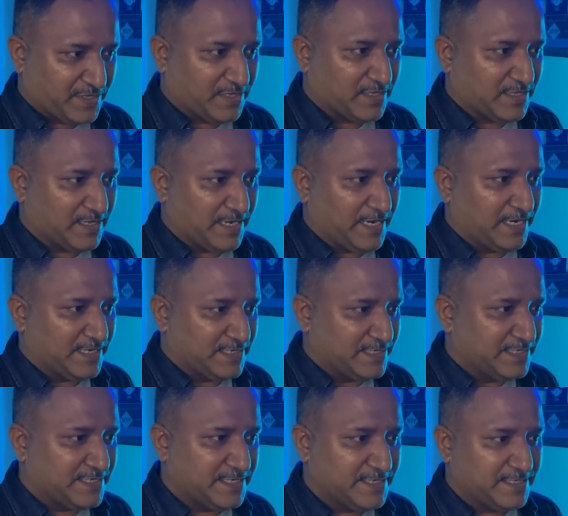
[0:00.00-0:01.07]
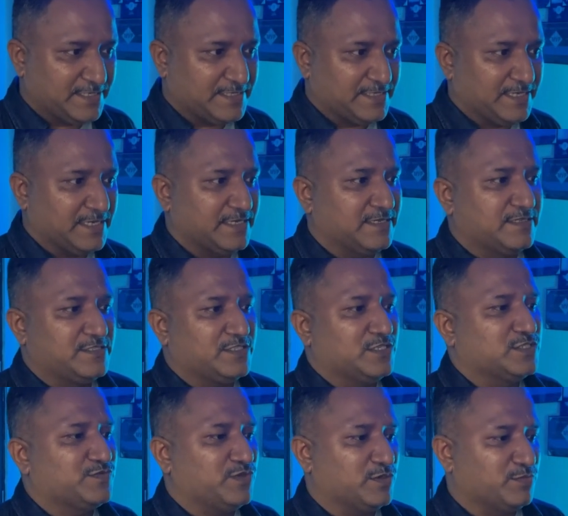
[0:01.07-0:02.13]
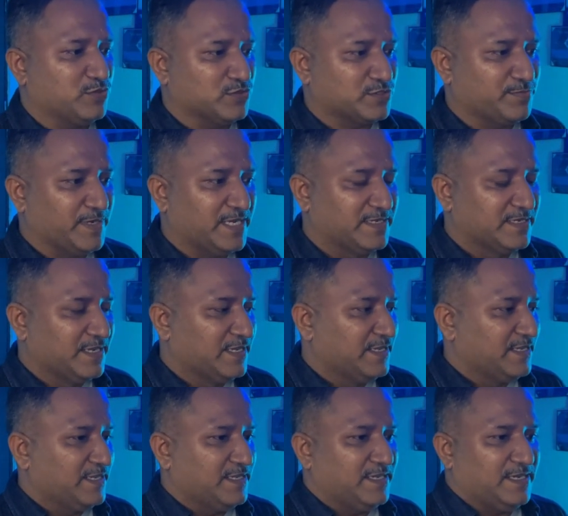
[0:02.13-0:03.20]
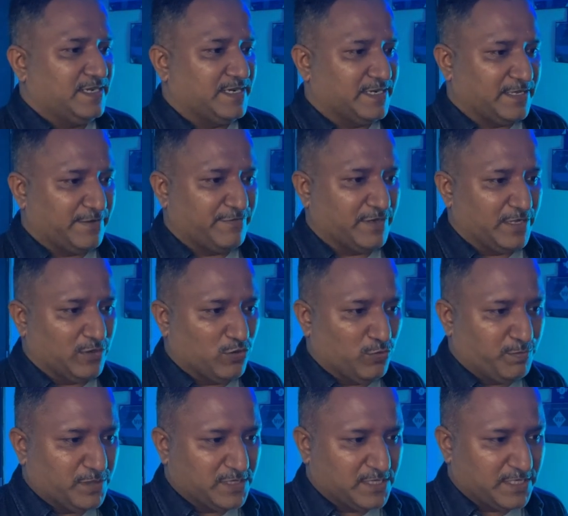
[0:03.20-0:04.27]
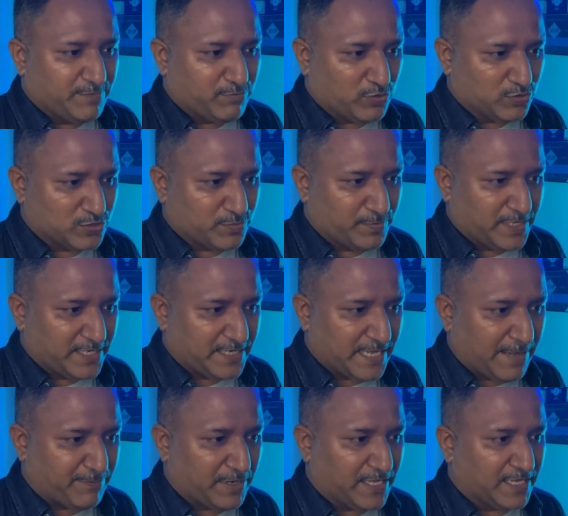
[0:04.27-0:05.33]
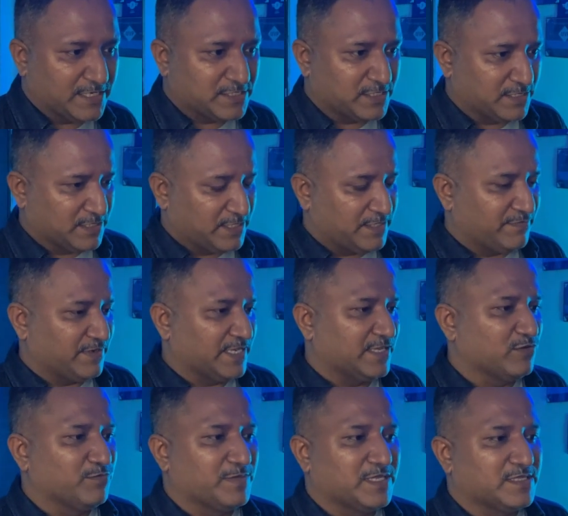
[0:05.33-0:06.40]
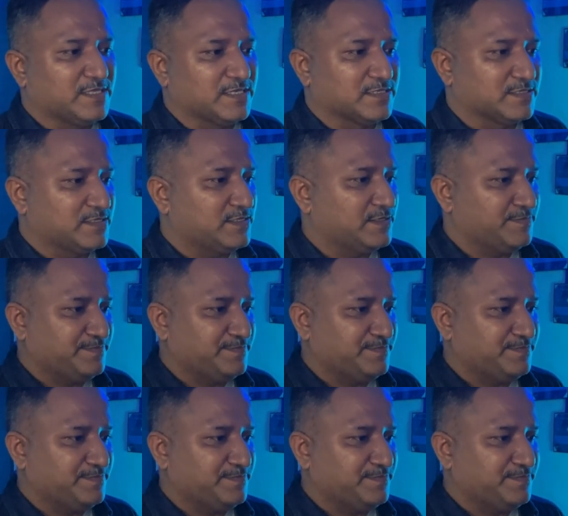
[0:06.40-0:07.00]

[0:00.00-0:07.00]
and then search for Postman. And if I open the Postman application, it will give me this